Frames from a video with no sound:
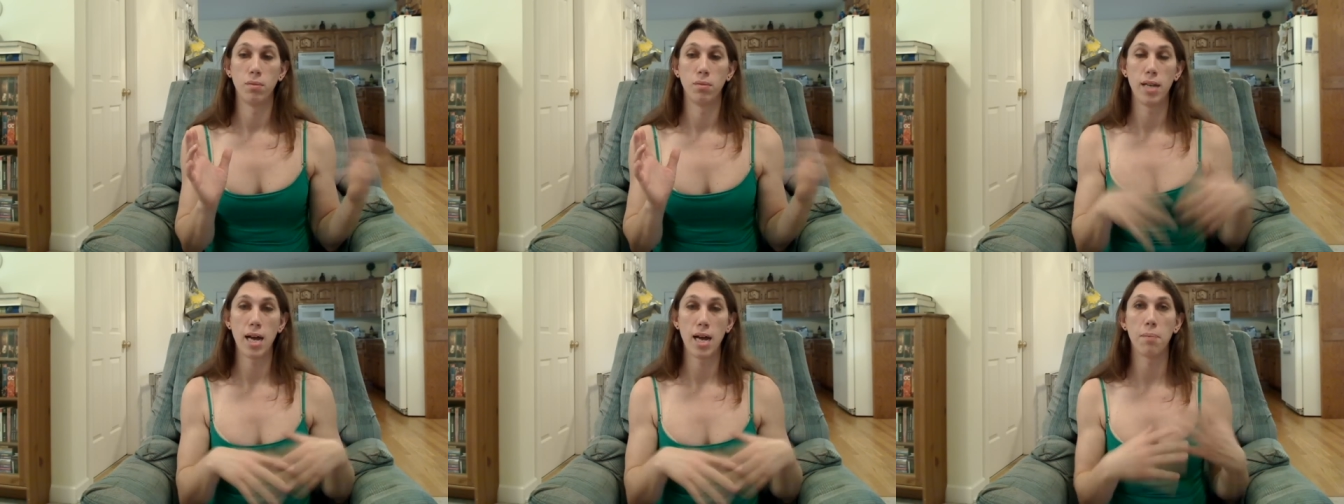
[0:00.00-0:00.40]

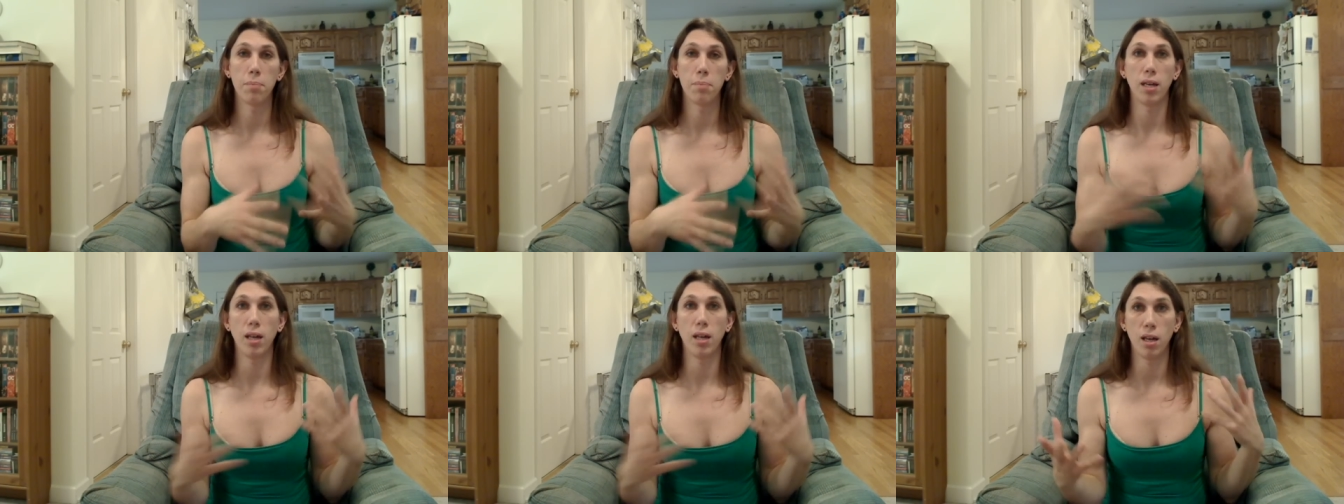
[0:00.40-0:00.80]
not
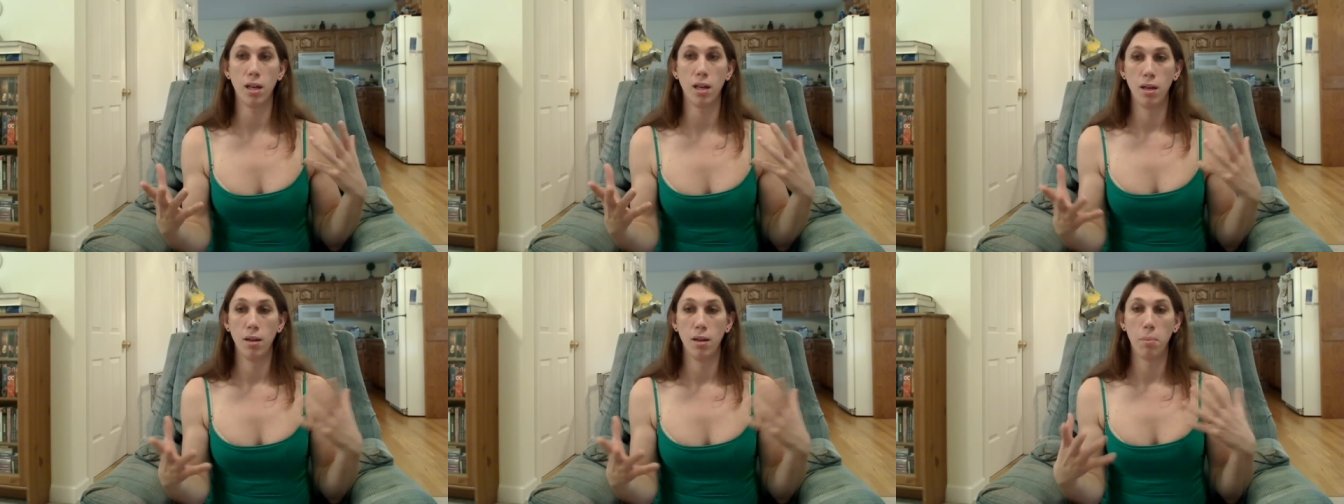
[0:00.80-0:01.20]
be
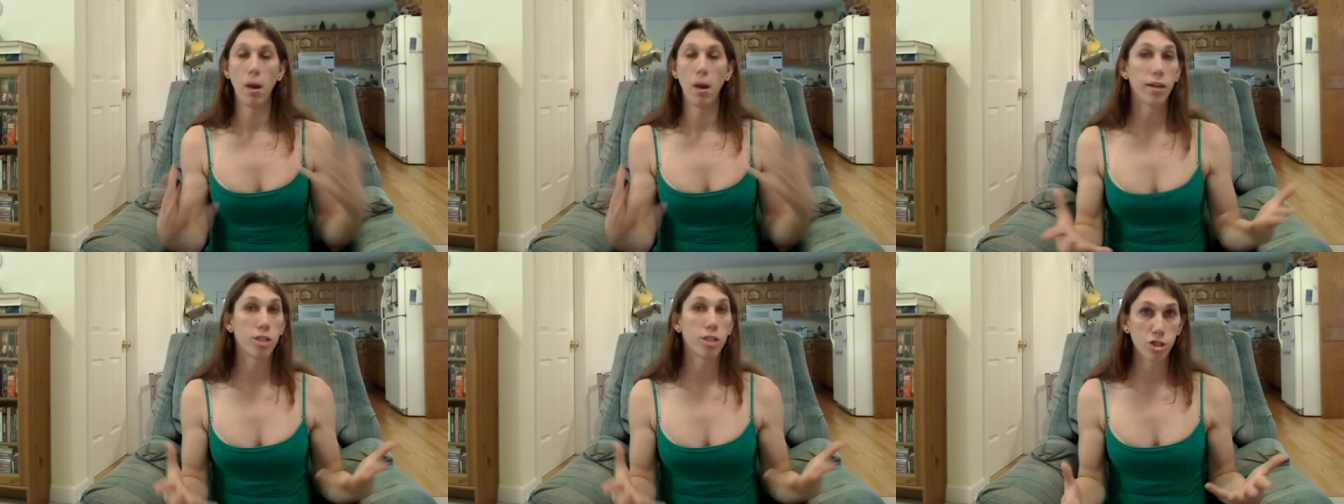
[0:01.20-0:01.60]

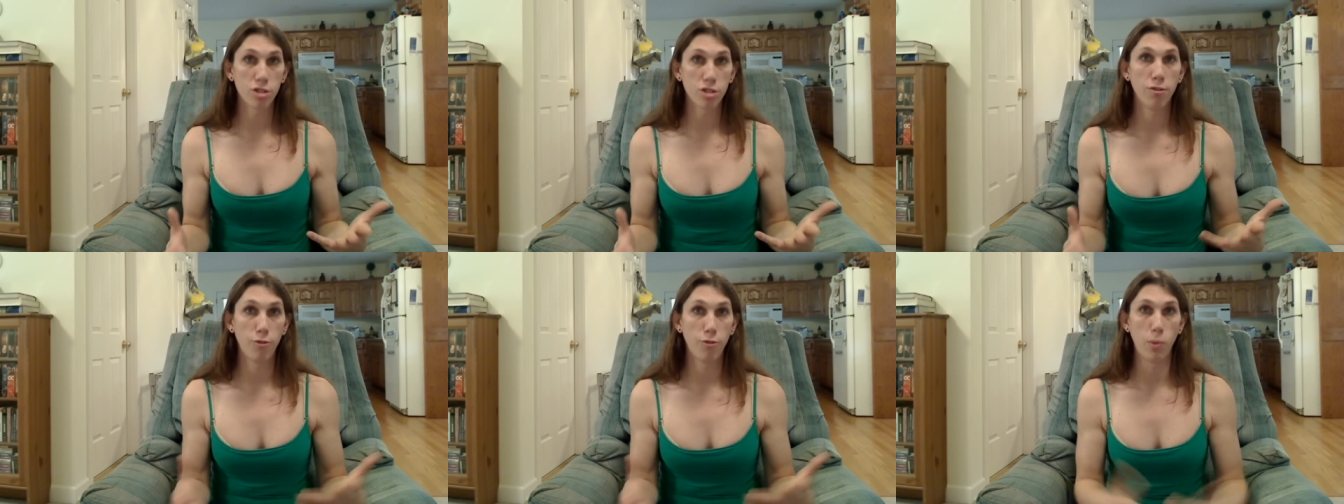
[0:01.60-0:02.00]

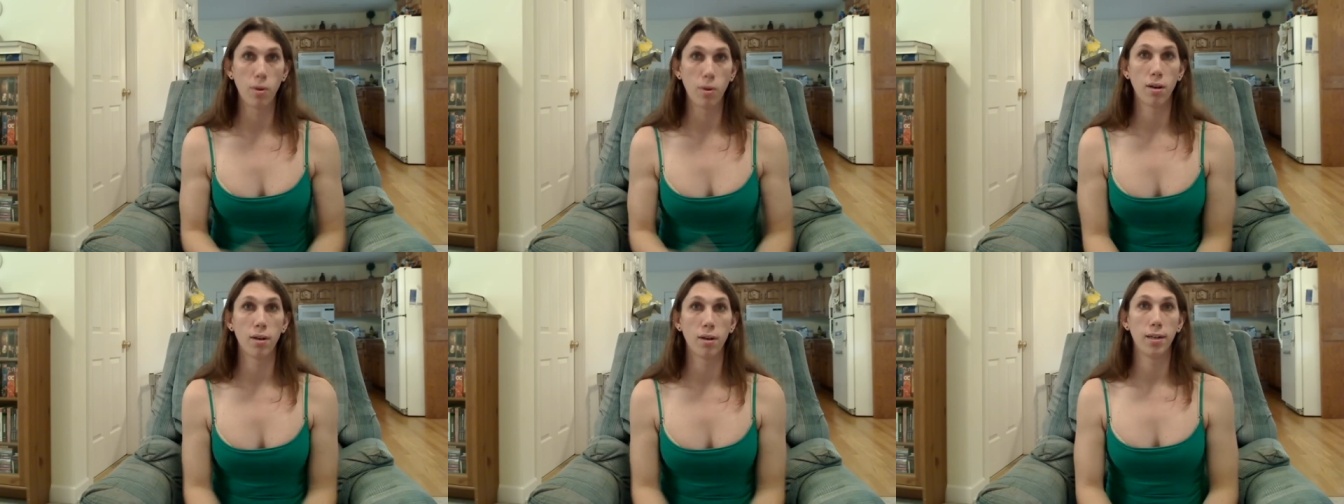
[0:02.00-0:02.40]
punished
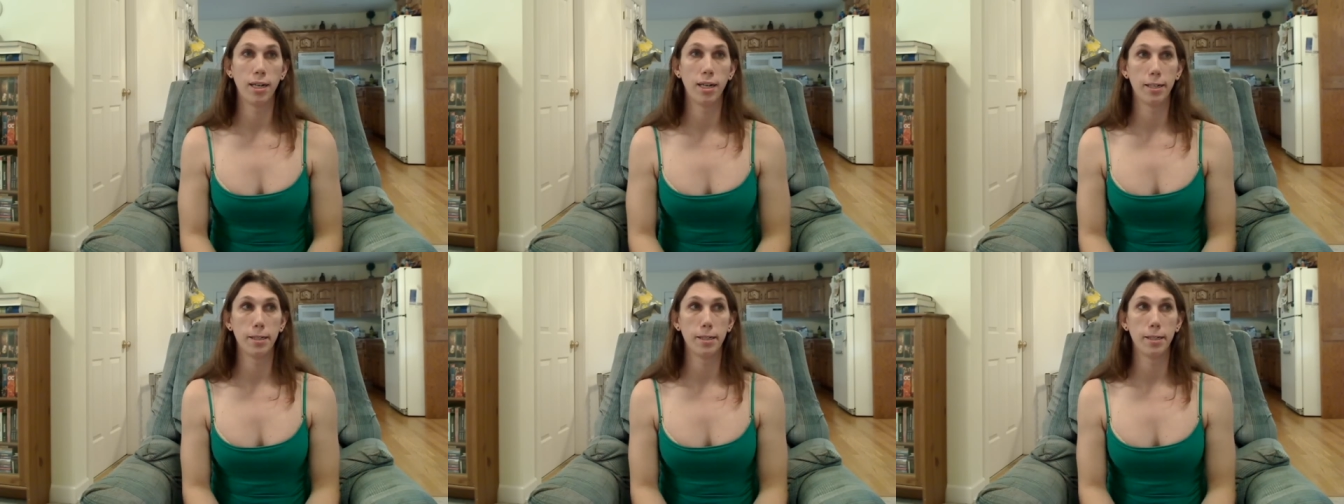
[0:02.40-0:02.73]
for